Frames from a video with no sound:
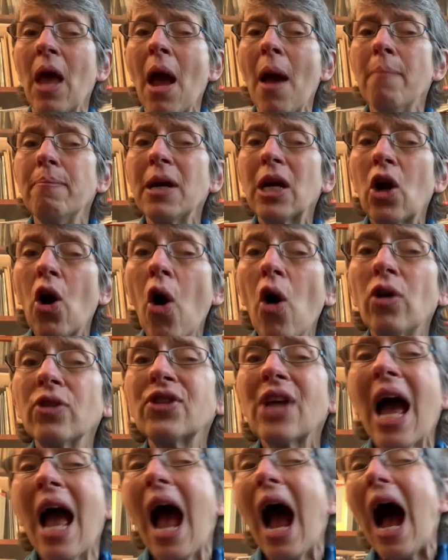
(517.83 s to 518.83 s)
because
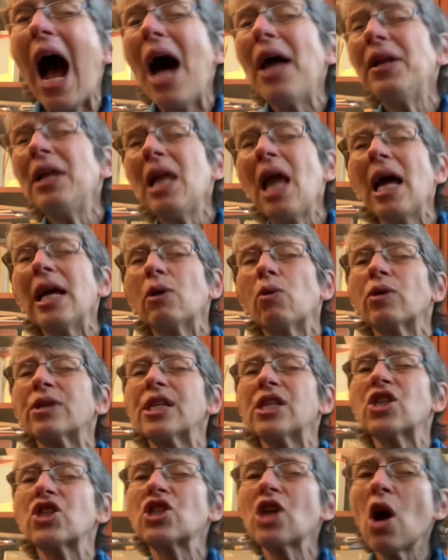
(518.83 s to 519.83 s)
unlike what
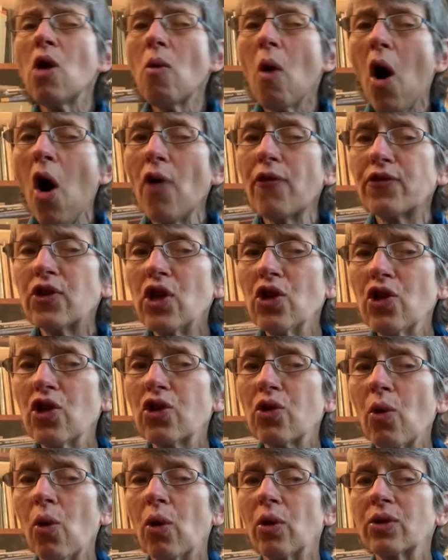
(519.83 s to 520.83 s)
is so often
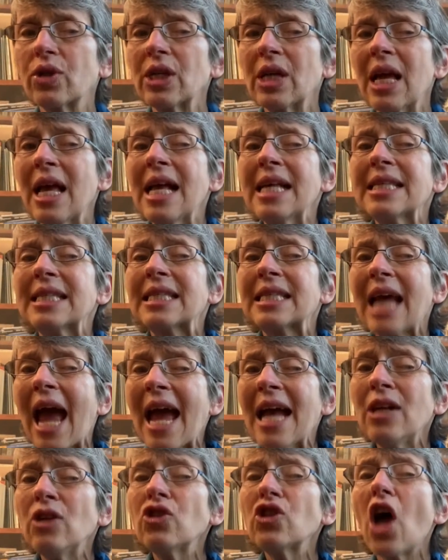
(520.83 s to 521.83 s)
thought,
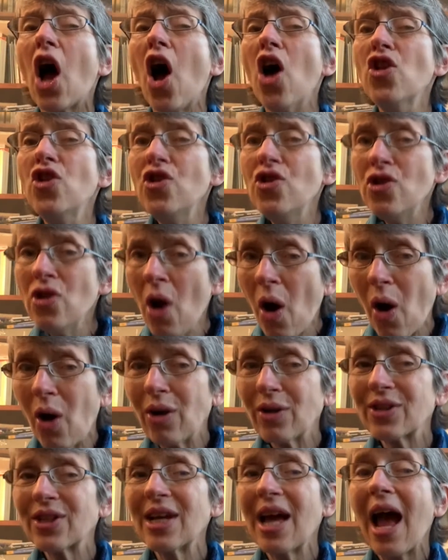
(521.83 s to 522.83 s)
scales are
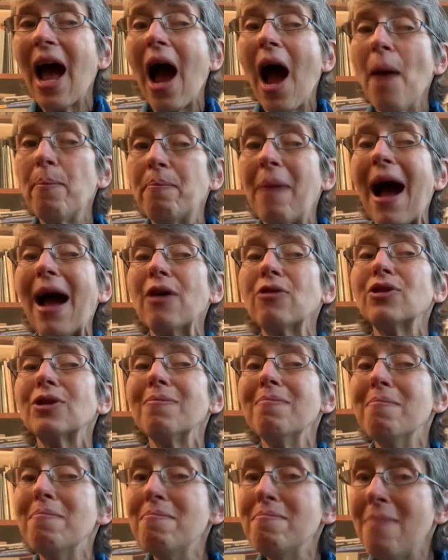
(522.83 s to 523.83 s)
not about
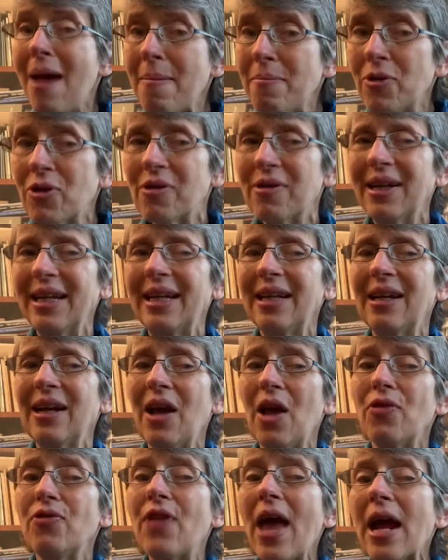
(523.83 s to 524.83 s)
memory,
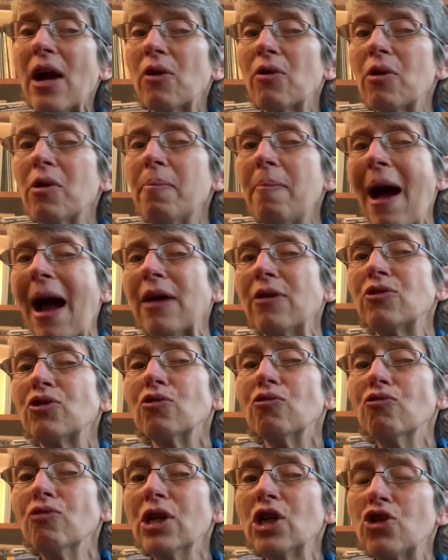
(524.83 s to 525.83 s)
they are about
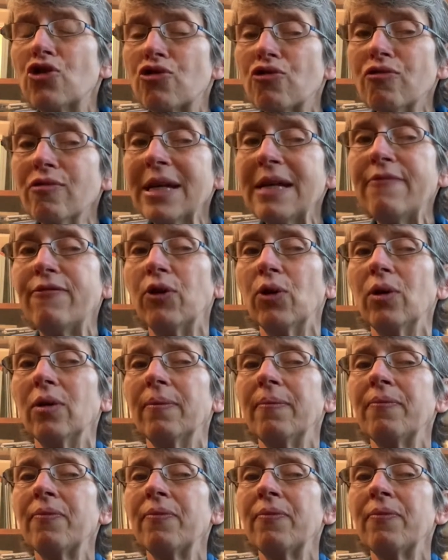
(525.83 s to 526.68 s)
retrieval.